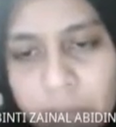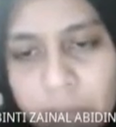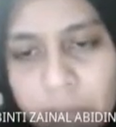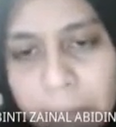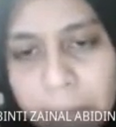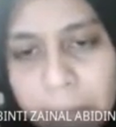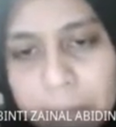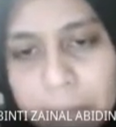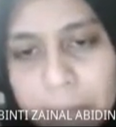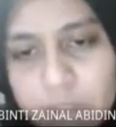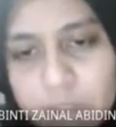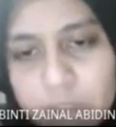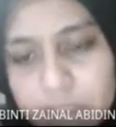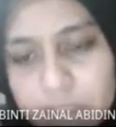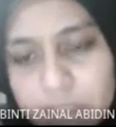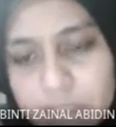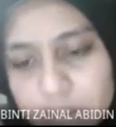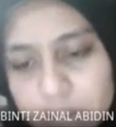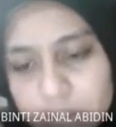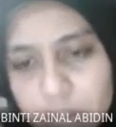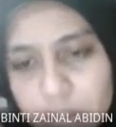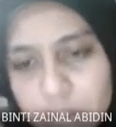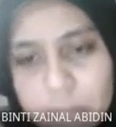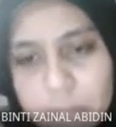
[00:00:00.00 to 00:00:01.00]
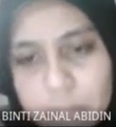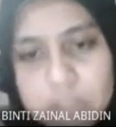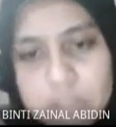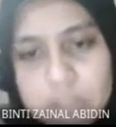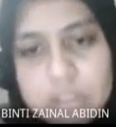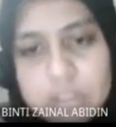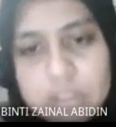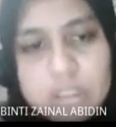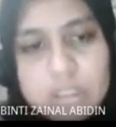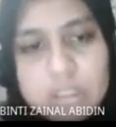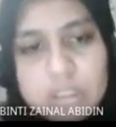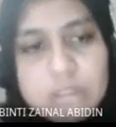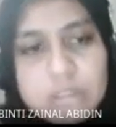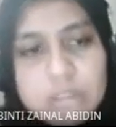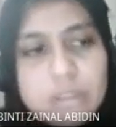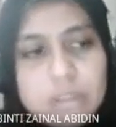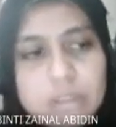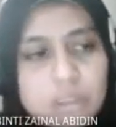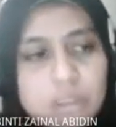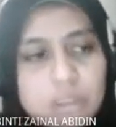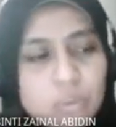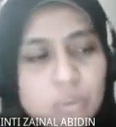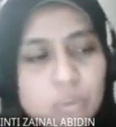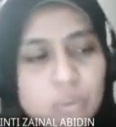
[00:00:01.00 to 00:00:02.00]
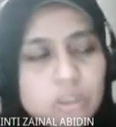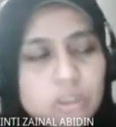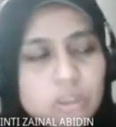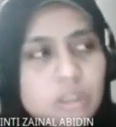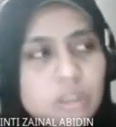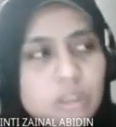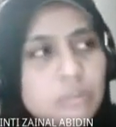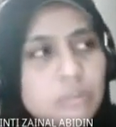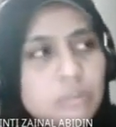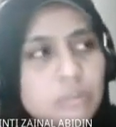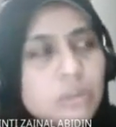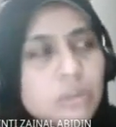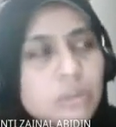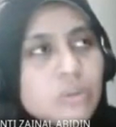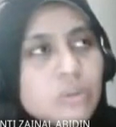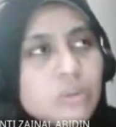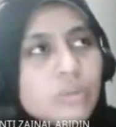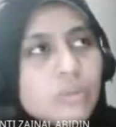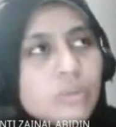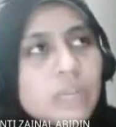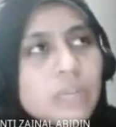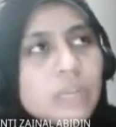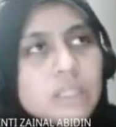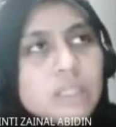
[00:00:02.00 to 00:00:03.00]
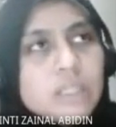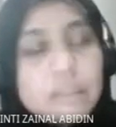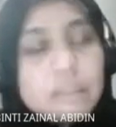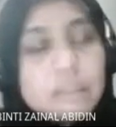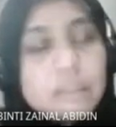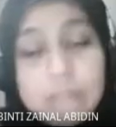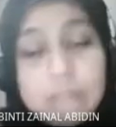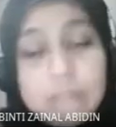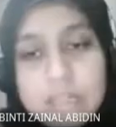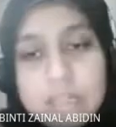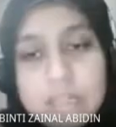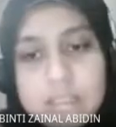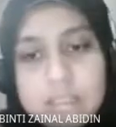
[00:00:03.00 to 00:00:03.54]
Protected operation, that means this one can be used by subclass.